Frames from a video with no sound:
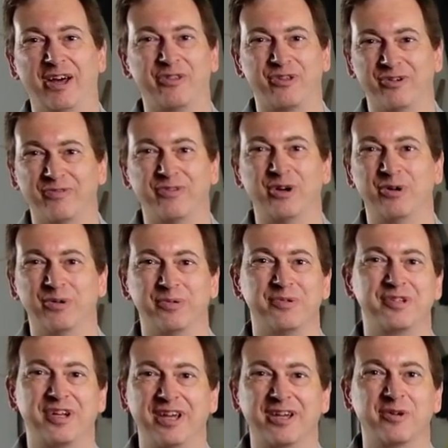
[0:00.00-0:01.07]
out their
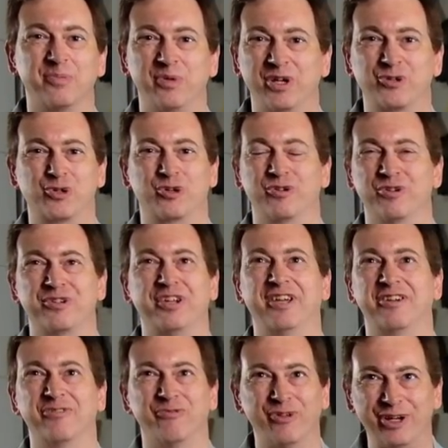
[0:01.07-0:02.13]
phones, taking pictures,
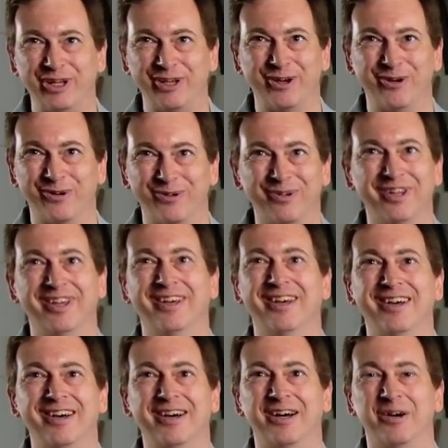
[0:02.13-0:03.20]
taking video,
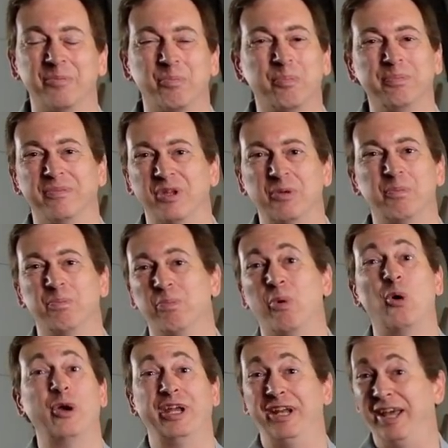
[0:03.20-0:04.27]
um,
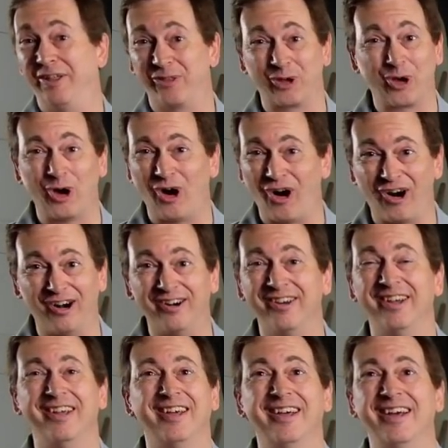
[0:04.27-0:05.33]
pointing at the car.
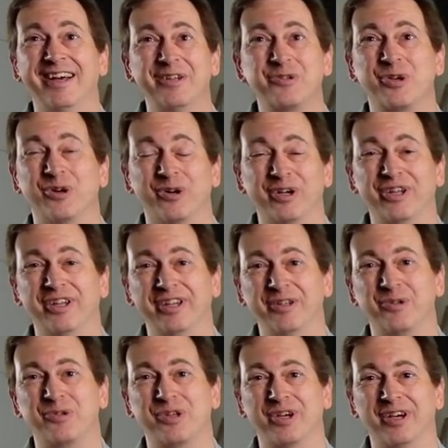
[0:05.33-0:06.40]
So
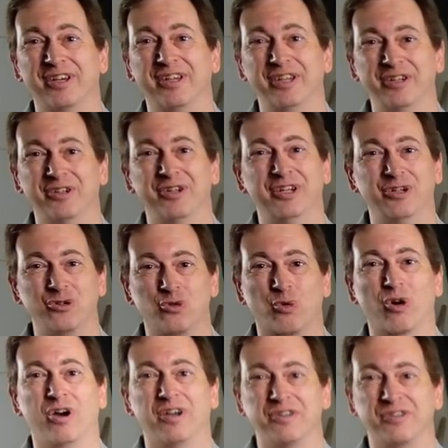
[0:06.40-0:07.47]
it's uh, it, it
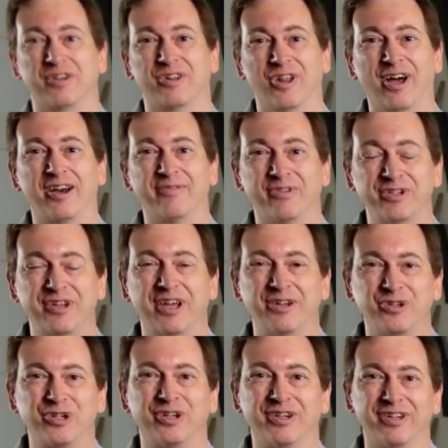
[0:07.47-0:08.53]
draws a lot of
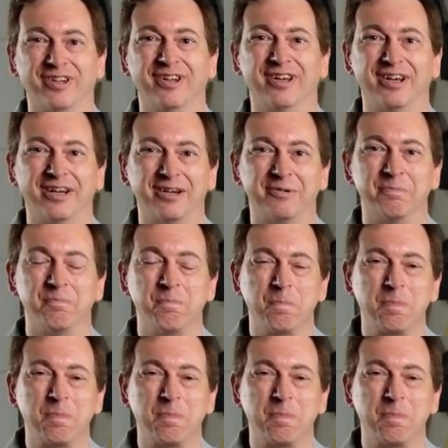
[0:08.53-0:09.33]
attention. Um,